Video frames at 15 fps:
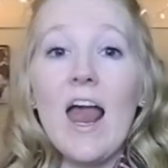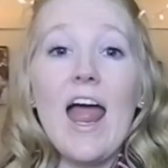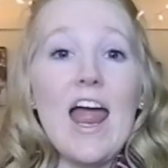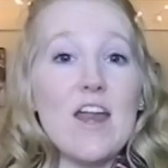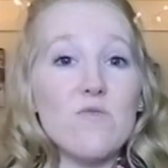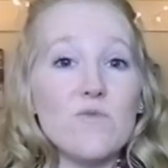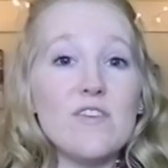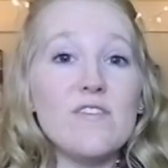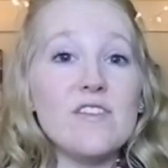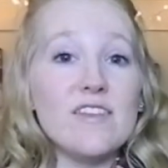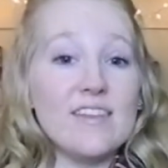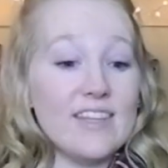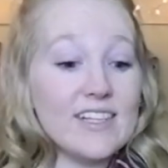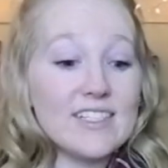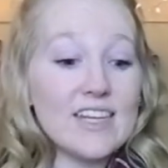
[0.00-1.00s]
And
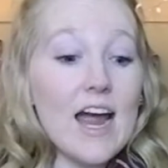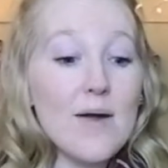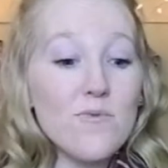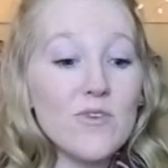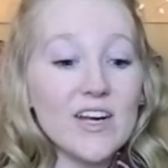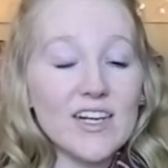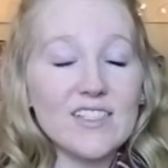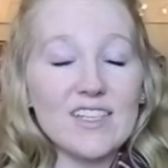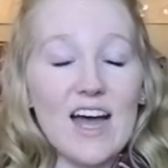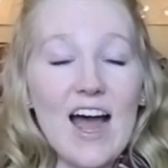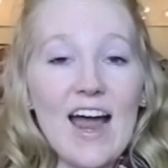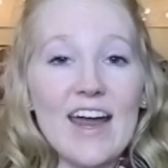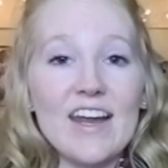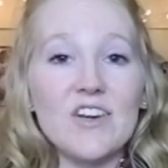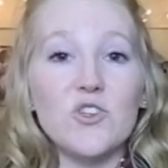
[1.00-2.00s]
this time we got to
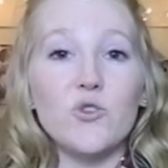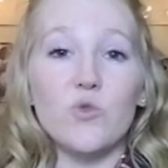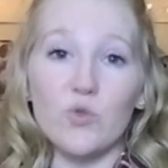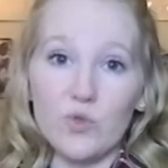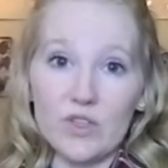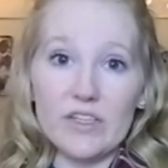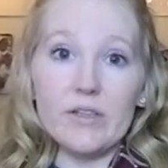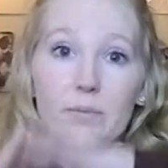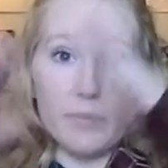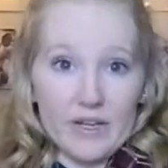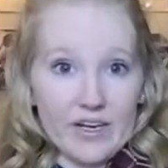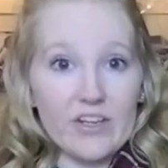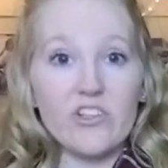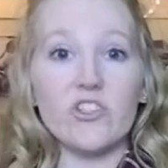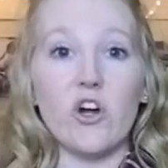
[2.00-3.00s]
hike to the
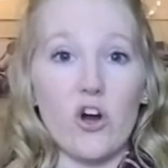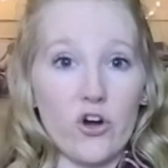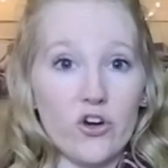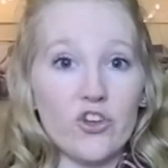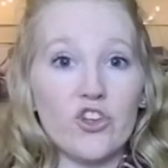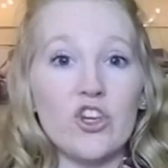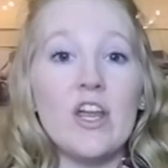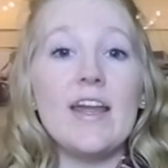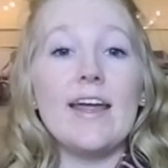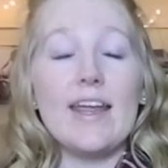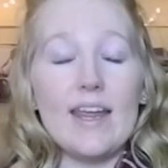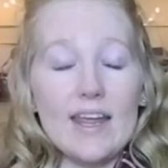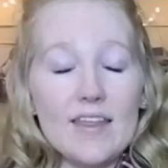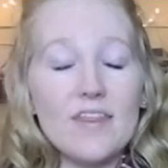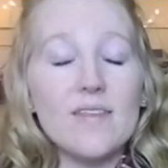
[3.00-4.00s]
biggest arch
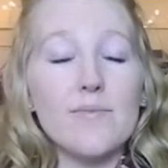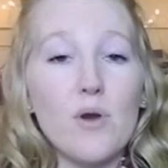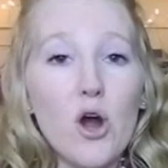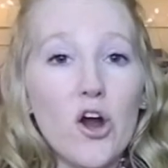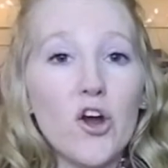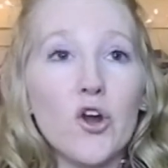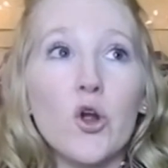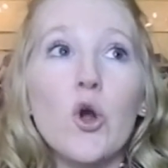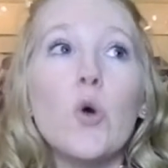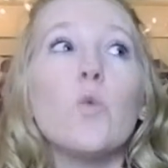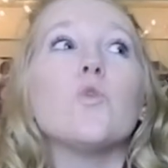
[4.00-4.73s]
in the park,